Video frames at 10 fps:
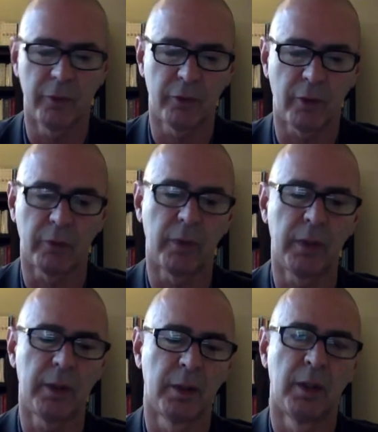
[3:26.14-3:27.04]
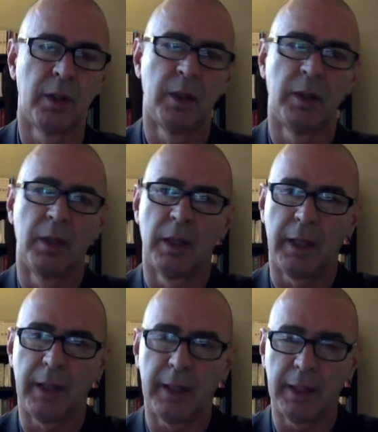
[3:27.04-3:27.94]
country,
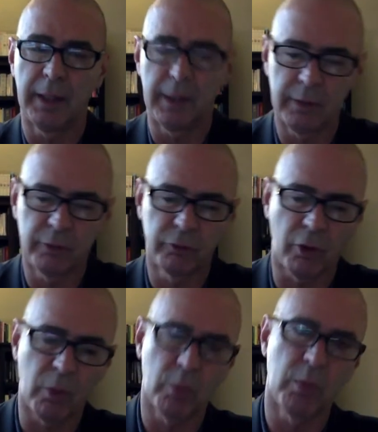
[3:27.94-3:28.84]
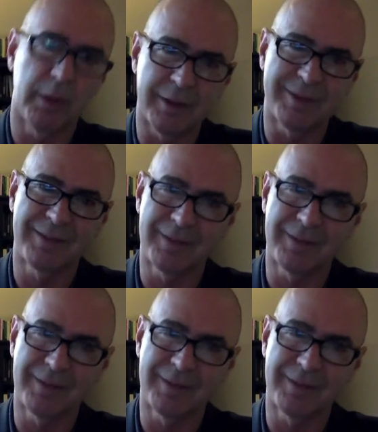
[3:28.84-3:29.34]
and so the